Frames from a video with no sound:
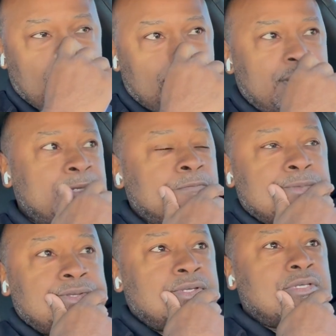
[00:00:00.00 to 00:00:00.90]
But
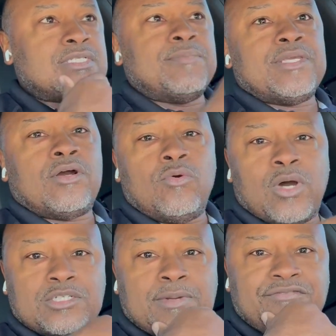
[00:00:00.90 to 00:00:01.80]
some of y'all gonna
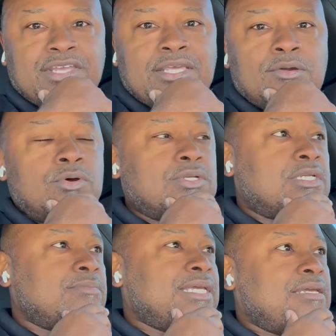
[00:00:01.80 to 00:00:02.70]
watch my video on the
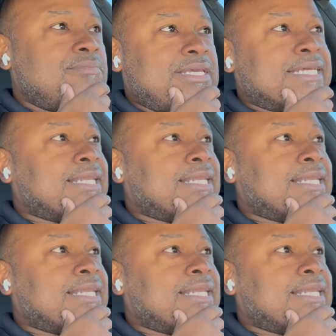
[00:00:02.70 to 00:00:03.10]
WNBA